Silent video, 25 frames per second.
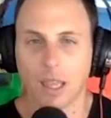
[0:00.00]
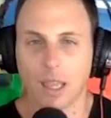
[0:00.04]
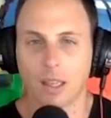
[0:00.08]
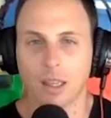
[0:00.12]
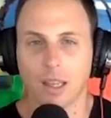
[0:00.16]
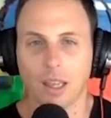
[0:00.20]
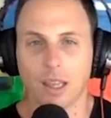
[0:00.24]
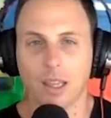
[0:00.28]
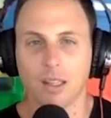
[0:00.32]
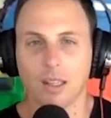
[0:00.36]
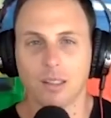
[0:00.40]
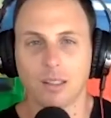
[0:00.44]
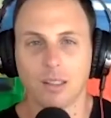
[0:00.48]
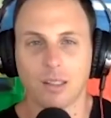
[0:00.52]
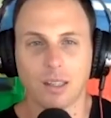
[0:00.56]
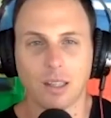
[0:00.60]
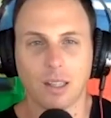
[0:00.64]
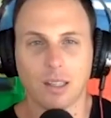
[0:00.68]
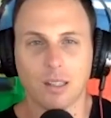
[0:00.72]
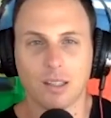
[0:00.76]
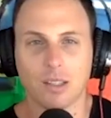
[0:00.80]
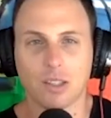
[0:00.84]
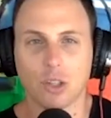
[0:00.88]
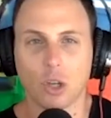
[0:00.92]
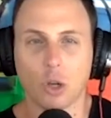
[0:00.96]
And,
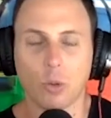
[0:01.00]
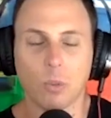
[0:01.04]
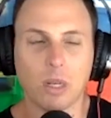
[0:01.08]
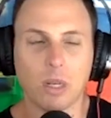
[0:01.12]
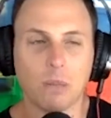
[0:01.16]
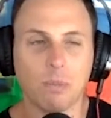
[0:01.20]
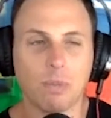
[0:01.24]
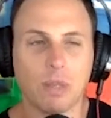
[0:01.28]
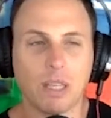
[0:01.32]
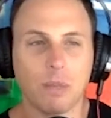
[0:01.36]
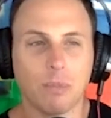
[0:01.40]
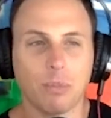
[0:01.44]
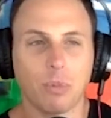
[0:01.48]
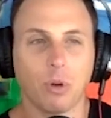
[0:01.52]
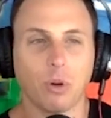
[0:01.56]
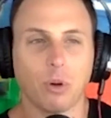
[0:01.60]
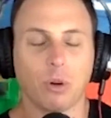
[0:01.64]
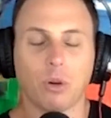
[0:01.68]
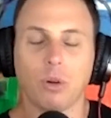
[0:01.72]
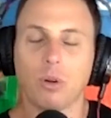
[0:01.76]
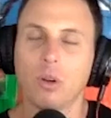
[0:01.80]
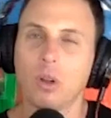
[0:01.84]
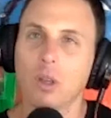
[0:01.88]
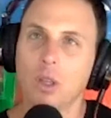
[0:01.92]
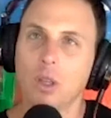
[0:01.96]
and so many
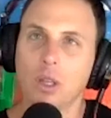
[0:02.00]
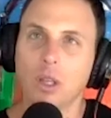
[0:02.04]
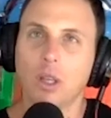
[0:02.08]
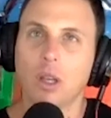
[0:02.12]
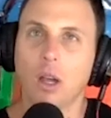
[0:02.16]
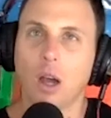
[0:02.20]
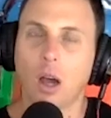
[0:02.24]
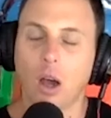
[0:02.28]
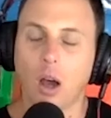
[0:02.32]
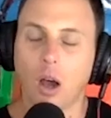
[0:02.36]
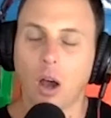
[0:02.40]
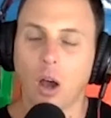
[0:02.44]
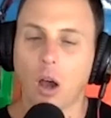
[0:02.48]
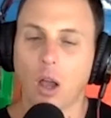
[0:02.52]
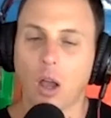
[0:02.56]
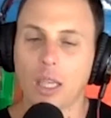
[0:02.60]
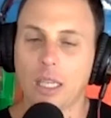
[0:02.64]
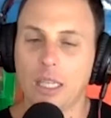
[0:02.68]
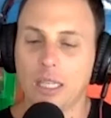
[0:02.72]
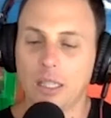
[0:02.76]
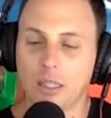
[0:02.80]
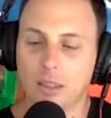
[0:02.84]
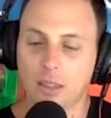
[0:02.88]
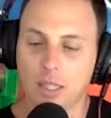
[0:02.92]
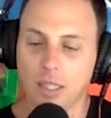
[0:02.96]
people
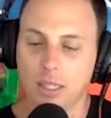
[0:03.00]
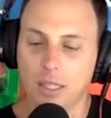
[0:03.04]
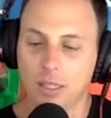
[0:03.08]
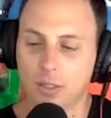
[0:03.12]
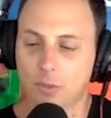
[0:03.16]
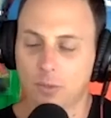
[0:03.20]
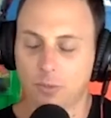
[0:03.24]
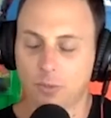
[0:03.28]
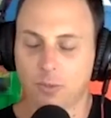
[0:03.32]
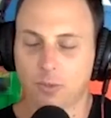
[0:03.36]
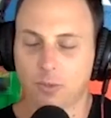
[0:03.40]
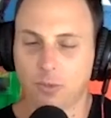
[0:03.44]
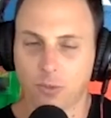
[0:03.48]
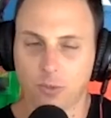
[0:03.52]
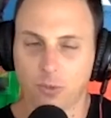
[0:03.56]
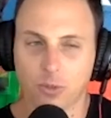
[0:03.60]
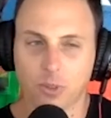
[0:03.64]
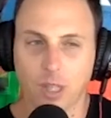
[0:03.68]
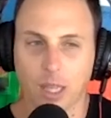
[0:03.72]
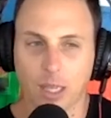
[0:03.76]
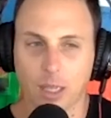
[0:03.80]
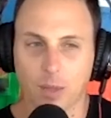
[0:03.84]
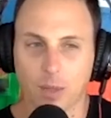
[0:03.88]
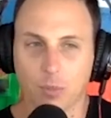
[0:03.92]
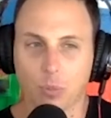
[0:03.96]
eat these f-
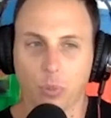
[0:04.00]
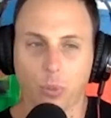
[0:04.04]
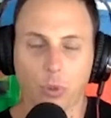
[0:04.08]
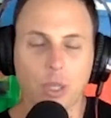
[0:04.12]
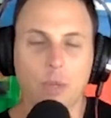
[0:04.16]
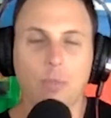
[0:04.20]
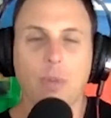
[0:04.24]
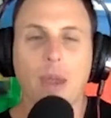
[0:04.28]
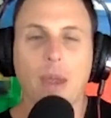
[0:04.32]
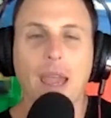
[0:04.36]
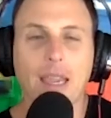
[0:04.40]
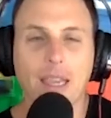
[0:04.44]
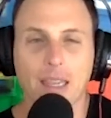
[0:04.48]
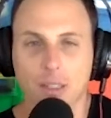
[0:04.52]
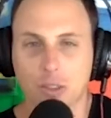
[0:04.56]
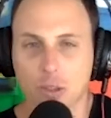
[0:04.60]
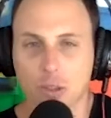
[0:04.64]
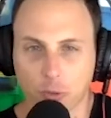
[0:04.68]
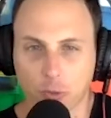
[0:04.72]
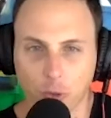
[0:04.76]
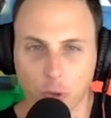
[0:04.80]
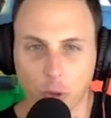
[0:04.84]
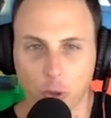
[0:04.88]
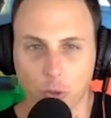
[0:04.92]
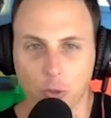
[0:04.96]
like
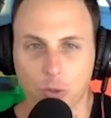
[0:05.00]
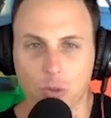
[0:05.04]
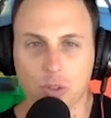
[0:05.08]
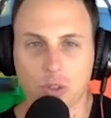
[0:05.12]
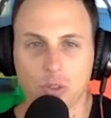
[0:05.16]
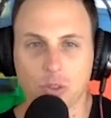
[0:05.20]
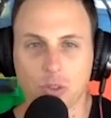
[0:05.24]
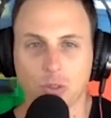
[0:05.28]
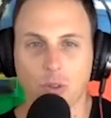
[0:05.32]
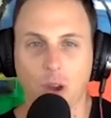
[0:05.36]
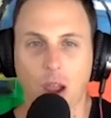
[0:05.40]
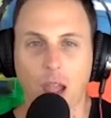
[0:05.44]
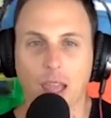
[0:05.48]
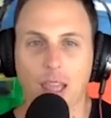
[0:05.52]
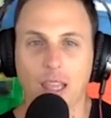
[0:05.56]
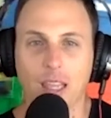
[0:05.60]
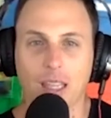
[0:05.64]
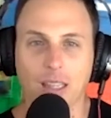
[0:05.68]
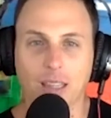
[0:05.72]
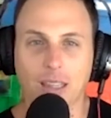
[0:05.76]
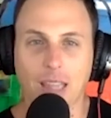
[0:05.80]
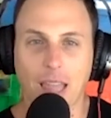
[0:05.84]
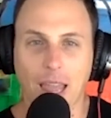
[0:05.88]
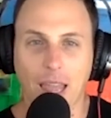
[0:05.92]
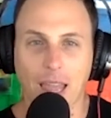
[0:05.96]
prepackaged foods,
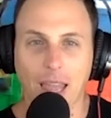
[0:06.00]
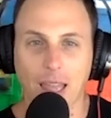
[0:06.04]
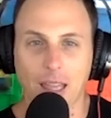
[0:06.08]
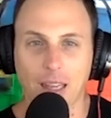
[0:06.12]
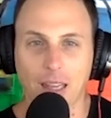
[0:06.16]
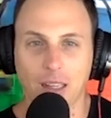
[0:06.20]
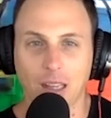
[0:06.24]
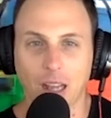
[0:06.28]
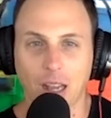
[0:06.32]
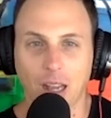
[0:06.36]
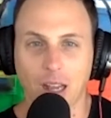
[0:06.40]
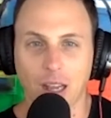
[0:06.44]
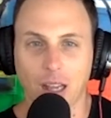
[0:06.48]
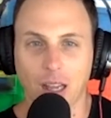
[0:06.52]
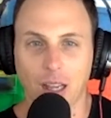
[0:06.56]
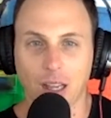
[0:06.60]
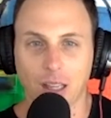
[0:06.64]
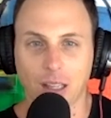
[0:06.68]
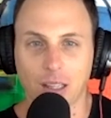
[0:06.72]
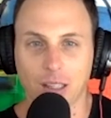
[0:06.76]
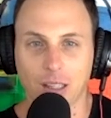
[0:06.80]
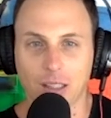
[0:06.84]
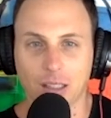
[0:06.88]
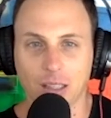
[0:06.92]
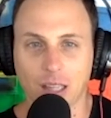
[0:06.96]
right? That
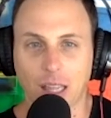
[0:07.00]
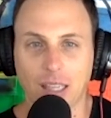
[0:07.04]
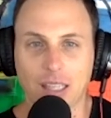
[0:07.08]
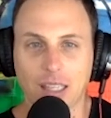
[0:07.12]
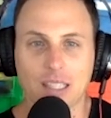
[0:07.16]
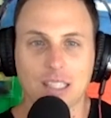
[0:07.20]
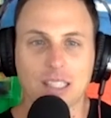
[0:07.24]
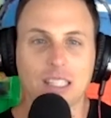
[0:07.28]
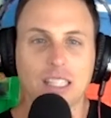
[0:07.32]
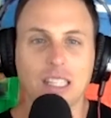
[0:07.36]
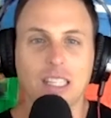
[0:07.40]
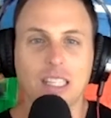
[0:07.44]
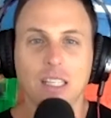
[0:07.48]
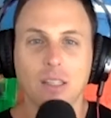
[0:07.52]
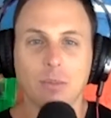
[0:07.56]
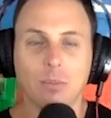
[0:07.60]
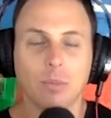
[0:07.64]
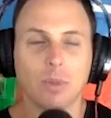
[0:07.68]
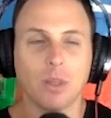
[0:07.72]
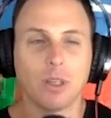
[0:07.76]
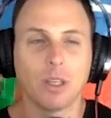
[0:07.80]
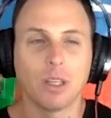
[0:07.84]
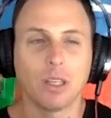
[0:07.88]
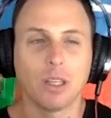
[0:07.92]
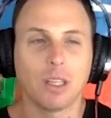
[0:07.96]
uh, like
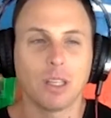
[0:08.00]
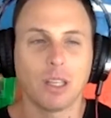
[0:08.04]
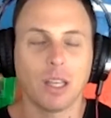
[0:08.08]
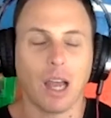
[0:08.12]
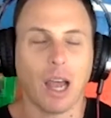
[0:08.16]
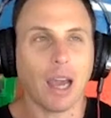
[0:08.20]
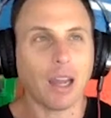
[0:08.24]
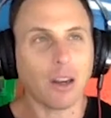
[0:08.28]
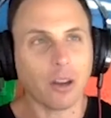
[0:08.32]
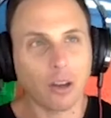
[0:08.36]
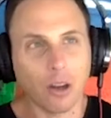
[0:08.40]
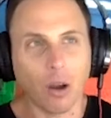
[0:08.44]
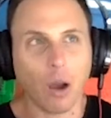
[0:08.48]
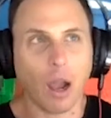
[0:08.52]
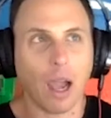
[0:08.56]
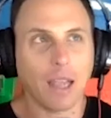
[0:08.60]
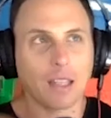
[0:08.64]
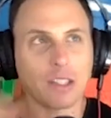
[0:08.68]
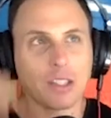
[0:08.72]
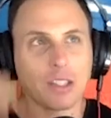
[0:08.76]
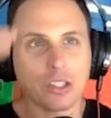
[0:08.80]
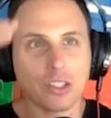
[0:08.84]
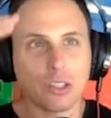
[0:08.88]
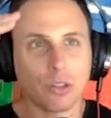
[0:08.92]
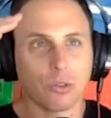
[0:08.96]
seem, I don't know.
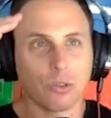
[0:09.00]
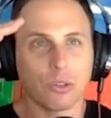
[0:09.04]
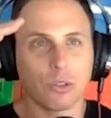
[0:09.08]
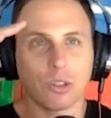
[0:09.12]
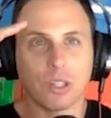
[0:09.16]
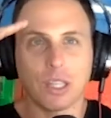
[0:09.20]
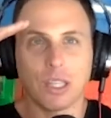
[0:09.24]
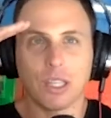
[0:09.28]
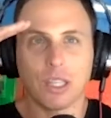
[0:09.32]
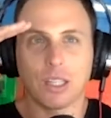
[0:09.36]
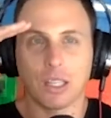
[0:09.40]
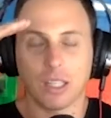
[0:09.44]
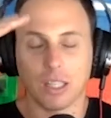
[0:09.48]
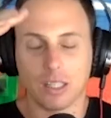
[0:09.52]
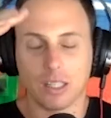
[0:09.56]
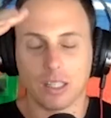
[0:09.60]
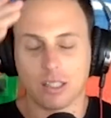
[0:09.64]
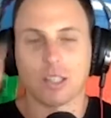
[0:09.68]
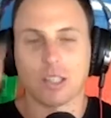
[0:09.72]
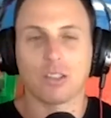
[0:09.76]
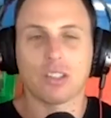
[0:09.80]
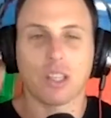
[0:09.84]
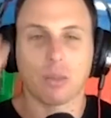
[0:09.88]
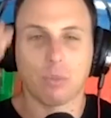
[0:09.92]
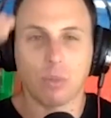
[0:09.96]
I just don't think it's
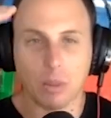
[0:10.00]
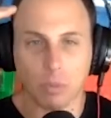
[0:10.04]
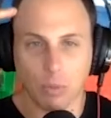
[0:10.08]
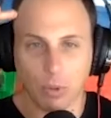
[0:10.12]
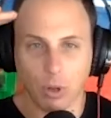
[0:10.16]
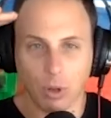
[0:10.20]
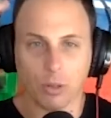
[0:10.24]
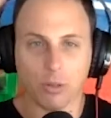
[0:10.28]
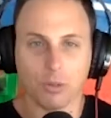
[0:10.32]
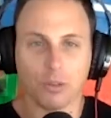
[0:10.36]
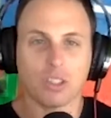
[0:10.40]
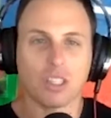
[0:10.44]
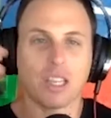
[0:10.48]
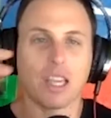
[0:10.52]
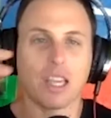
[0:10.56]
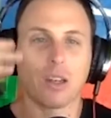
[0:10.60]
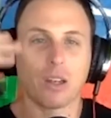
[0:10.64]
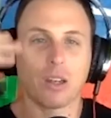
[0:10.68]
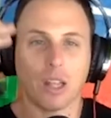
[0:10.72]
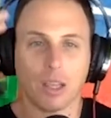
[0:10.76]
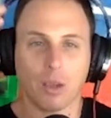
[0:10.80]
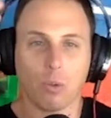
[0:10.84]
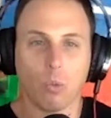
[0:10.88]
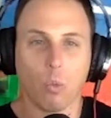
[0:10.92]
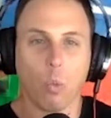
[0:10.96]
like you said, people
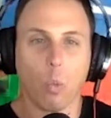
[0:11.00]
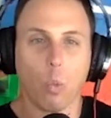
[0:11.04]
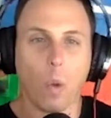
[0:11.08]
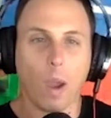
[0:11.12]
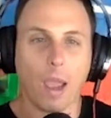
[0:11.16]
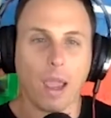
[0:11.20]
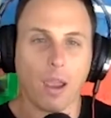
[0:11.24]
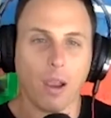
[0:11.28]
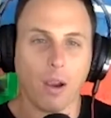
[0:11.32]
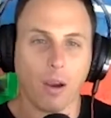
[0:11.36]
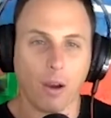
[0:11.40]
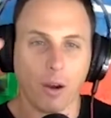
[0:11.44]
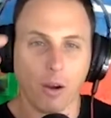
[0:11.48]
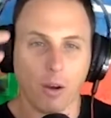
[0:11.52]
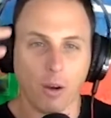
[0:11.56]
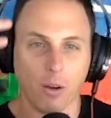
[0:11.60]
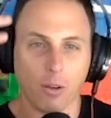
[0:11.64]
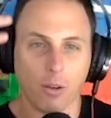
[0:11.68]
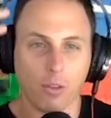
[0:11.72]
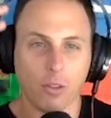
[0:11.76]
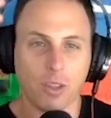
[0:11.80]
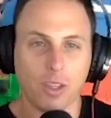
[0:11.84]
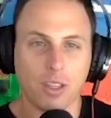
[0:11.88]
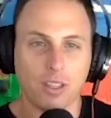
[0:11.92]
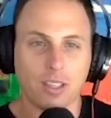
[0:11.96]
understand like
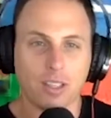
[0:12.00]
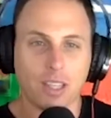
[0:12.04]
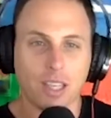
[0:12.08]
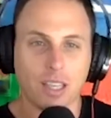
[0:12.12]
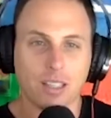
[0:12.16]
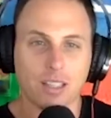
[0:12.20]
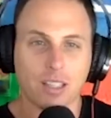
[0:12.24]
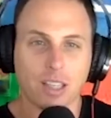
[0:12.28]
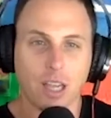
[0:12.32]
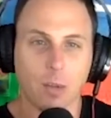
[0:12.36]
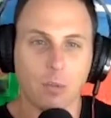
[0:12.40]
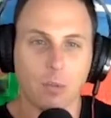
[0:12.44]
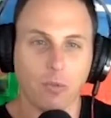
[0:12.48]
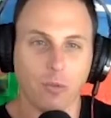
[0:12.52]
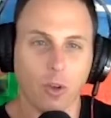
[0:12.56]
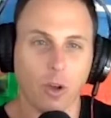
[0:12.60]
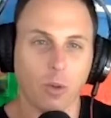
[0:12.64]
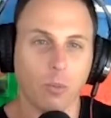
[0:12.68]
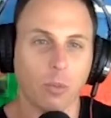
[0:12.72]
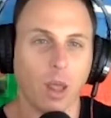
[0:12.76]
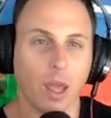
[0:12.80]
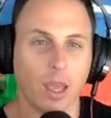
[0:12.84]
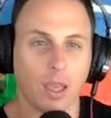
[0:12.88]
where these things come from.